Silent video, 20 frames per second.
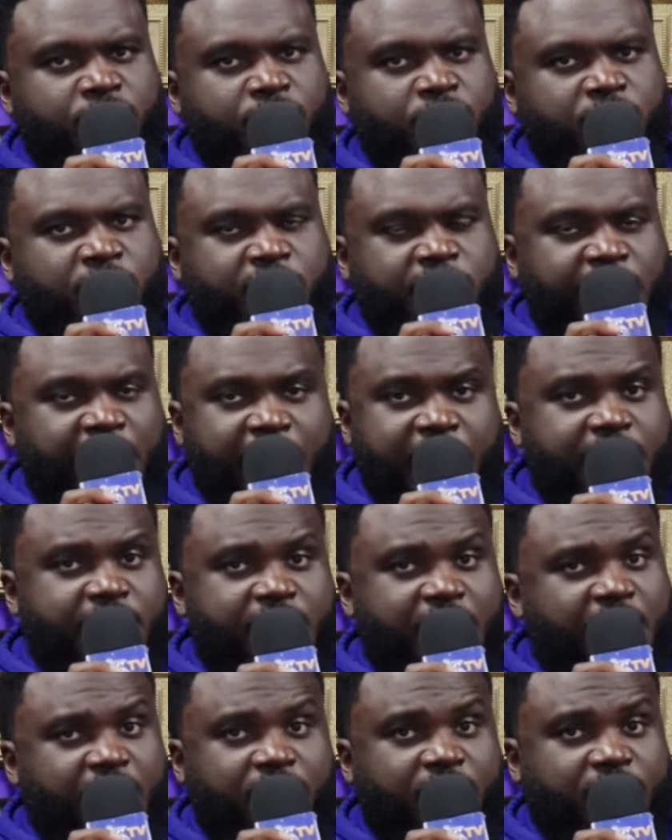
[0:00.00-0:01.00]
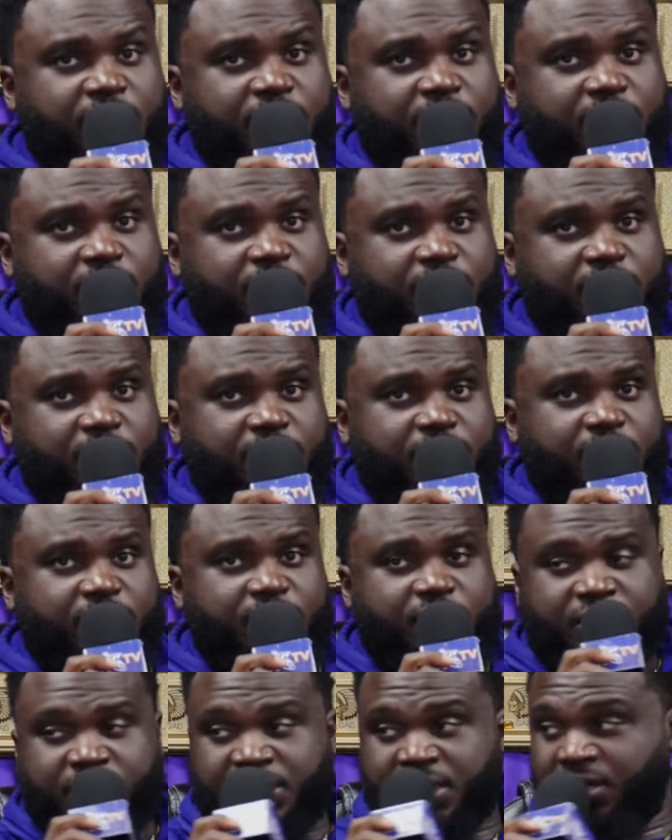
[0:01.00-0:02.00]
Cause they ain't there,
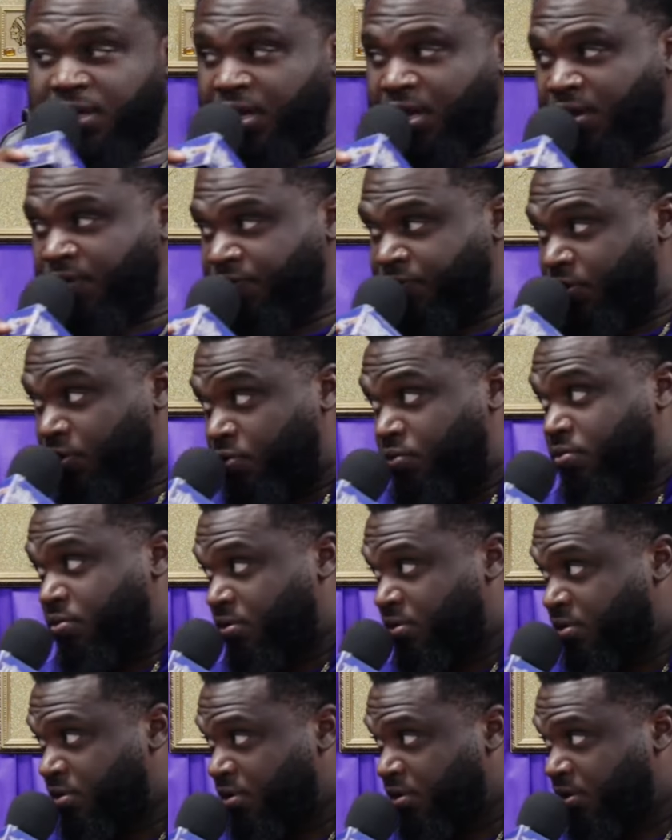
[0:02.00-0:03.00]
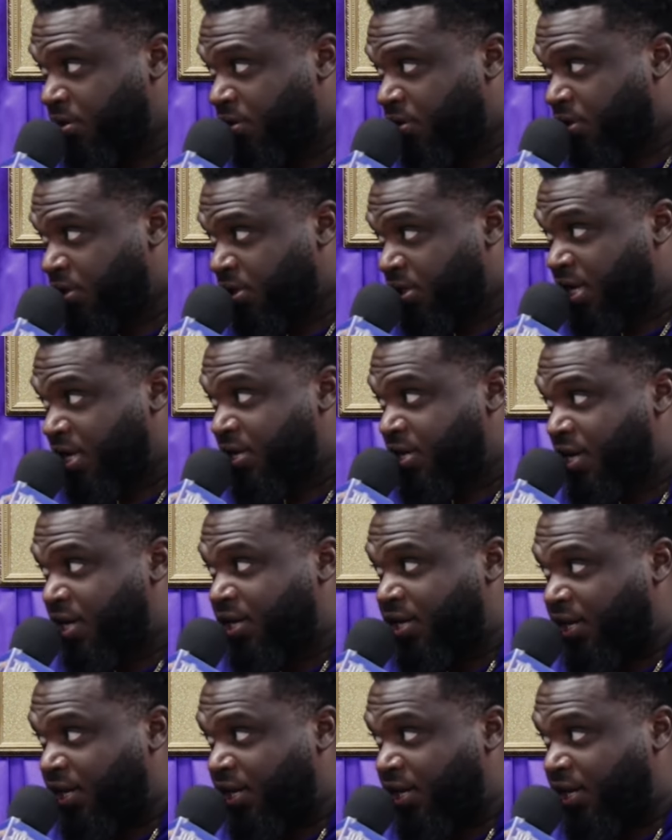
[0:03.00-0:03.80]
cause they love you. Right. They there cause they